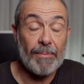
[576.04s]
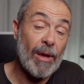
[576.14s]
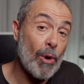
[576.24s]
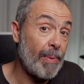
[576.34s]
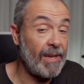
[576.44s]
in my
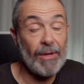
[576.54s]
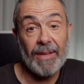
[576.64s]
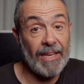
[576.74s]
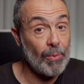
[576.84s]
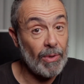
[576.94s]
opinion,
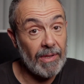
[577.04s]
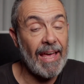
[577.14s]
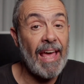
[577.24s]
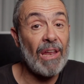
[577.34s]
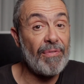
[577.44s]
it will
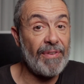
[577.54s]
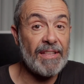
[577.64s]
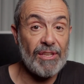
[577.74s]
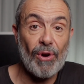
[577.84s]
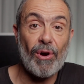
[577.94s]

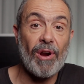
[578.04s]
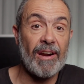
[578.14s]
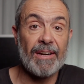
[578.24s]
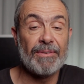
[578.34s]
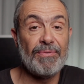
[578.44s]
elevate
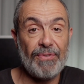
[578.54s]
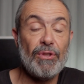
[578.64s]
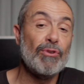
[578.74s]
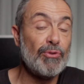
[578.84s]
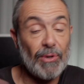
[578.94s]
your
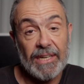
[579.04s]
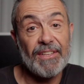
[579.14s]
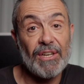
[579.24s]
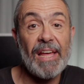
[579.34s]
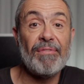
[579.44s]
videos to
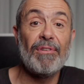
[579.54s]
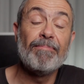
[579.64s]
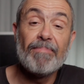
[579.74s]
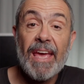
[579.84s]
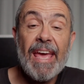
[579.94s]
another
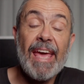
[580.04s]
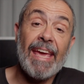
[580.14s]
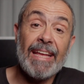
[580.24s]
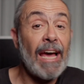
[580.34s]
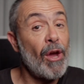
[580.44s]
level.
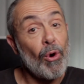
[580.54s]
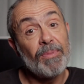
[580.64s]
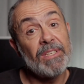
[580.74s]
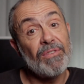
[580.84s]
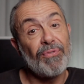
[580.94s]
And I hope
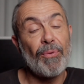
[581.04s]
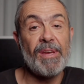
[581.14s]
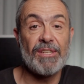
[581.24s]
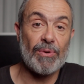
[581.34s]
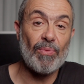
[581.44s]
this
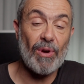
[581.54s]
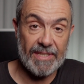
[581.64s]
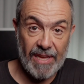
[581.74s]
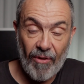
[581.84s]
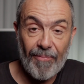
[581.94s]
information
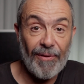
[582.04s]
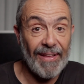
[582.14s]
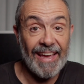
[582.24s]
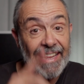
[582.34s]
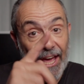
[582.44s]
was helpful
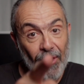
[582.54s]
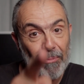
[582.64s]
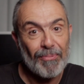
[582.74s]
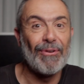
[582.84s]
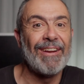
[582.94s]
and I
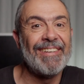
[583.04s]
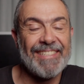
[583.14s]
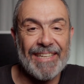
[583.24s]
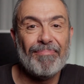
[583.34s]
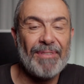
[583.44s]
hope you learned
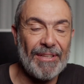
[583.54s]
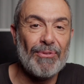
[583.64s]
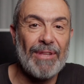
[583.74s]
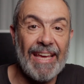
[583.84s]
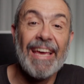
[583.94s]
something
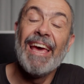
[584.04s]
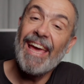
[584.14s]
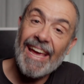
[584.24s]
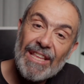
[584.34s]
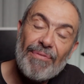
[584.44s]
today.
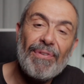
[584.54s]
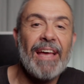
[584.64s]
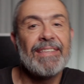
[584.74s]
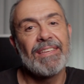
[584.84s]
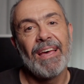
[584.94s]
And if
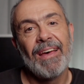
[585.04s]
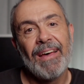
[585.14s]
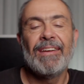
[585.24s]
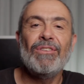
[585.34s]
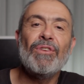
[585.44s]
yes,
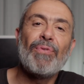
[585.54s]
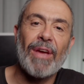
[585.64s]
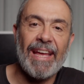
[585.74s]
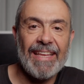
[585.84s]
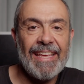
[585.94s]
don't
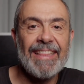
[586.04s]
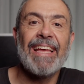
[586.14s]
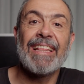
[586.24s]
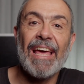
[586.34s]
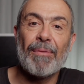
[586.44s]
forget, hit
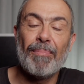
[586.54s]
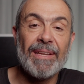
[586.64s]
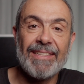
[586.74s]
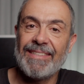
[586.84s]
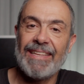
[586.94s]
that like
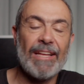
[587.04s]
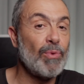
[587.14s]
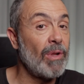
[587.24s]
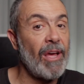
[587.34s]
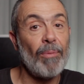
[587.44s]
button, that
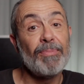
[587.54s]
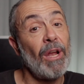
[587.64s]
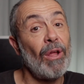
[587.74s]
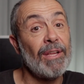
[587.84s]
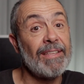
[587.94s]
will help a
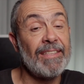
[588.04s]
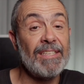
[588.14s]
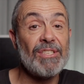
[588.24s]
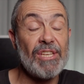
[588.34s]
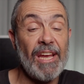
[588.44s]
lot
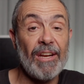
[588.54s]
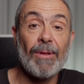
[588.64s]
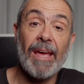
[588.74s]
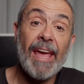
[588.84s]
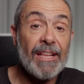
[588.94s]
this channel
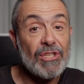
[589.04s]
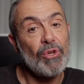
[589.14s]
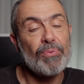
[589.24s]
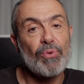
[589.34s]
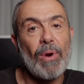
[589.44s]
and
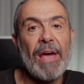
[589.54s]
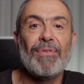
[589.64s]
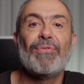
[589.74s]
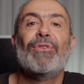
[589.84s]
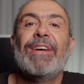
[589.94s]
subscribe
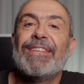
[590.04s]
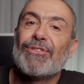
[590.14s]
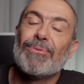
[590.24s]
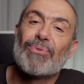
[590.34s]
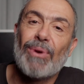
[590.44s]
if you're not
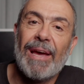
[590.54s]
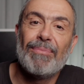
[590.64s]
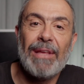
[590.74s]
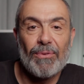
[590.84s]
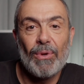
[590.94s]

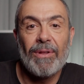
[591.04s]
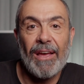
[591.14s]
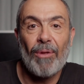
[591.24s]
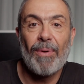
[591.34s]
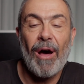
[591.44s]
subscribed, that will
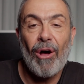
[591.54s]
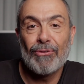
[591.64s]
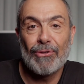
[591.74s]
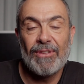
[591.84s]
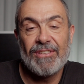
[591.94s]
help
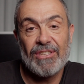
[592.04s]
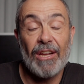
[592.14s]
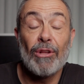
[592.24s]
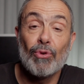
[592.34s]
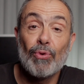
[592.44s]
also this
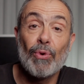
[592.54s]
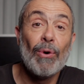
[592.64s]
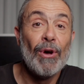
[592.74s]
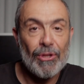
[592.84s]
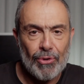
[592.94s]
channel to grow,
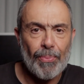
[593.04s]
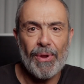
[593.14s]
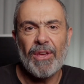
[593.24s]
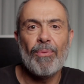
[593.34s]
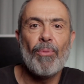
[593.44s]
to
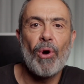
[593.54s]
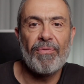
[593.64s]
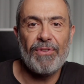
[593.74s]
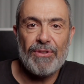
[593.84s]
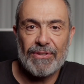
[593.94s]
bring you more
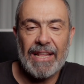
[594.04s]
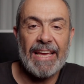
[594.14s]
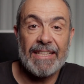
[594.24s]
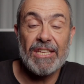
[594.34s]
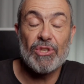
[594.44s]
videos
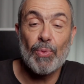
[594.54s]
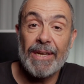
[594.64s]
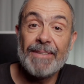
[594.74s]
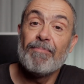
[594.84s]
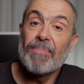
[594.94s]
like this
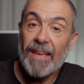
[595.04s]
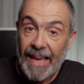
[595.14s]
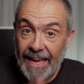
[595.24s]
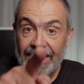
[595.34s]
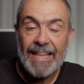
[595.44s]
one.
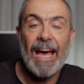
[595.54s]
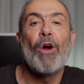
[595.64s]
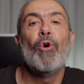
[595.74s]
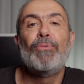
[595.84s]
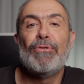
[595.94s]
And I
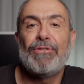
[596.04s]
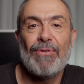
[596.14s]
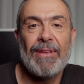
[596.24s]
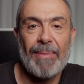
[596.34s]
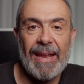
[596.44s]
hope to see
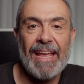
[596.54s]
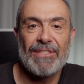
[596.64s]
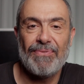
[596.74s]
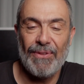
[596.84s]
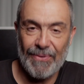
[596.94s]
you in my
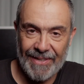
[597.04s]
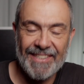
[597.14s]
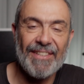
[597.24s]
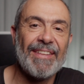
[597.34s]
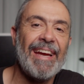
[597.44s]
next video.
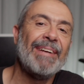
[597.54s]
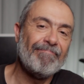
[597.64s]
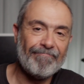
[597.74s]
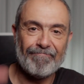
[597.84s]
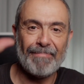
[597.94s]
Until there,
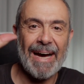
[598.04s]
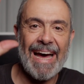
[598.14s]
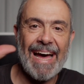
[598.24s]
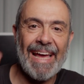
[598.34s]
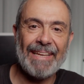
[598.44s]

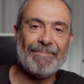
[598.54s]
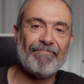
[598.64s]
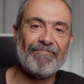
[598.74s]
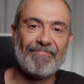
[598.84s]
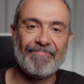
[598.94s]
bye!